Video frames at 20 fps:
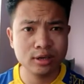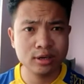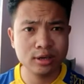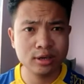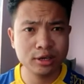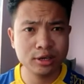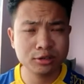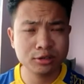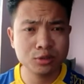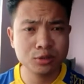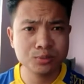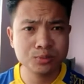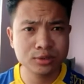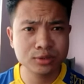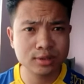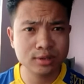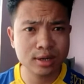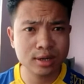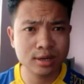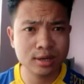
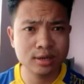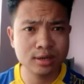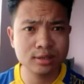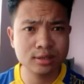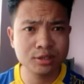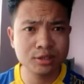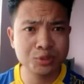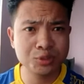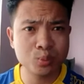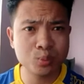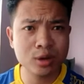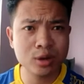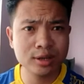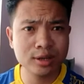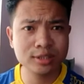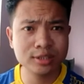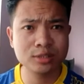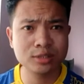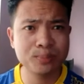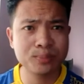Atoms are the
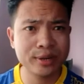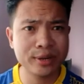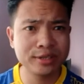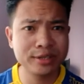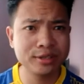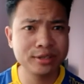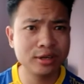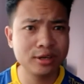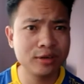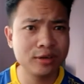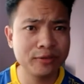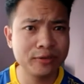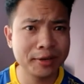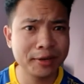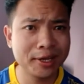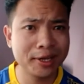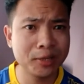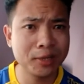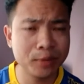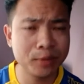smallest particle of an
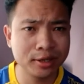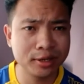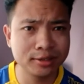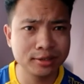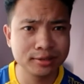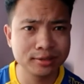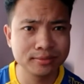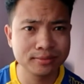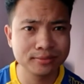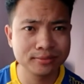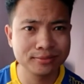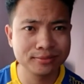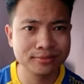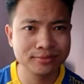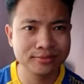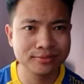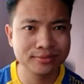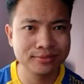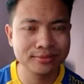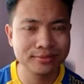element
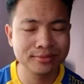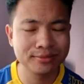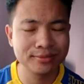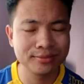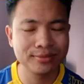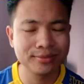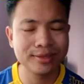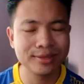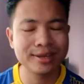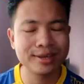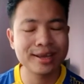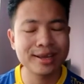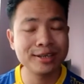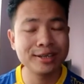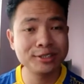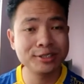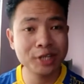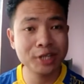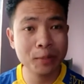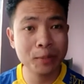that can
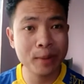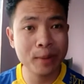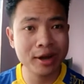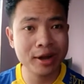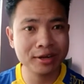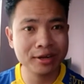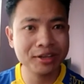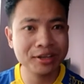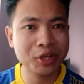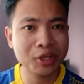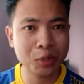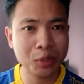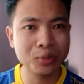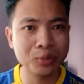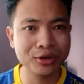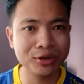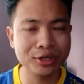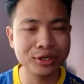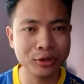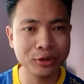take part in
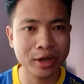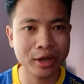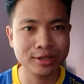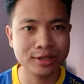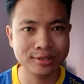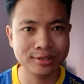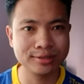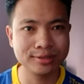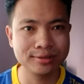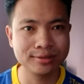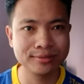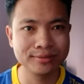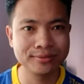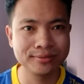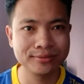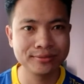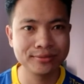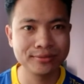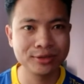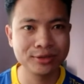chemical reaction.
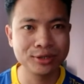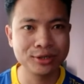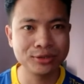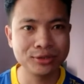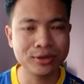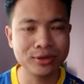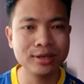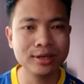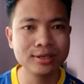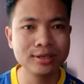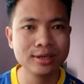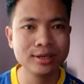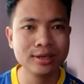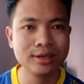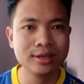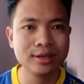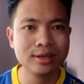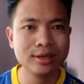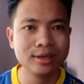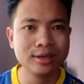All right.
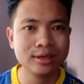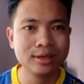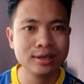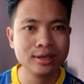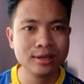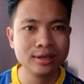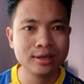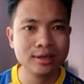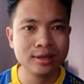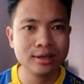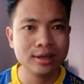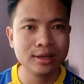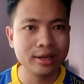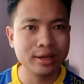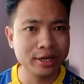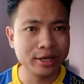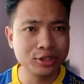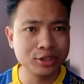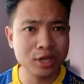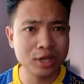An
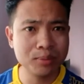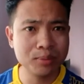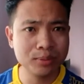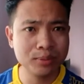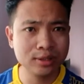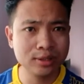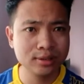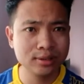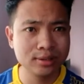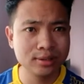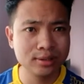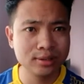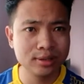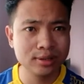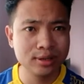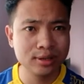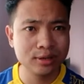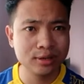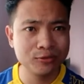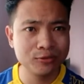example
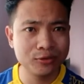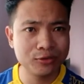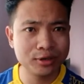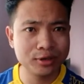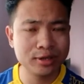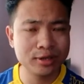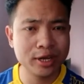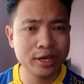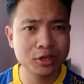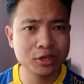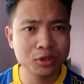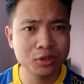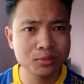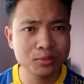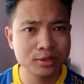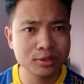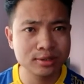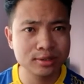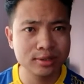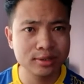for the
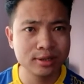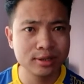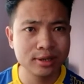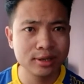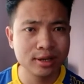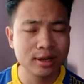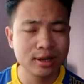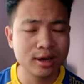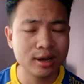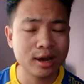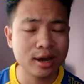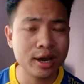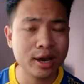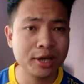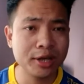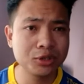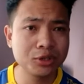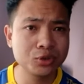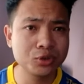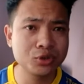atoms:
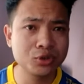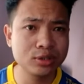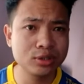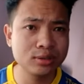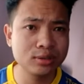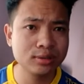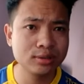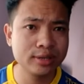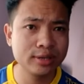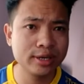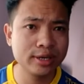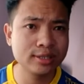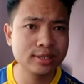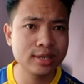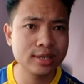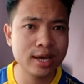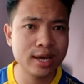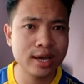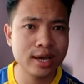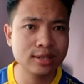hydrogen, that is
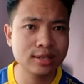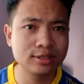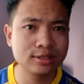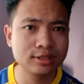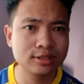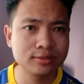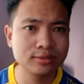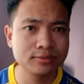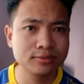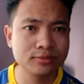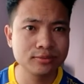H;